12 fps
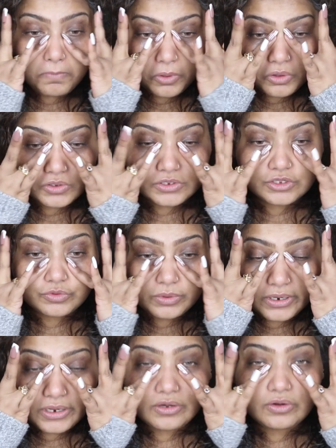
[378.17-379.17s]
because this
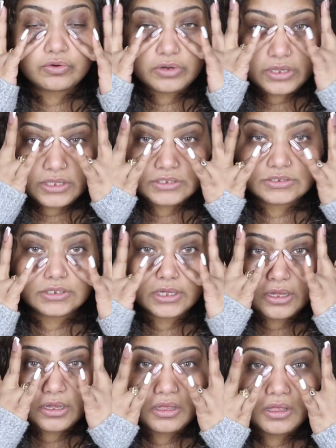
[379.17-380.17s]
will increase
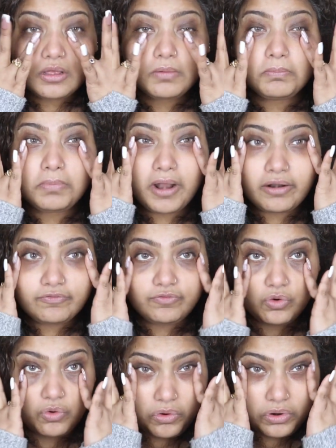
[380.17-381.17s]
the blood
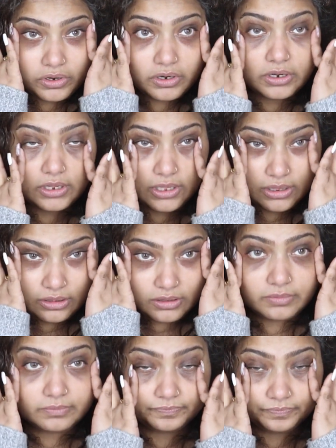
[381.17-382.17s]
flow underneath,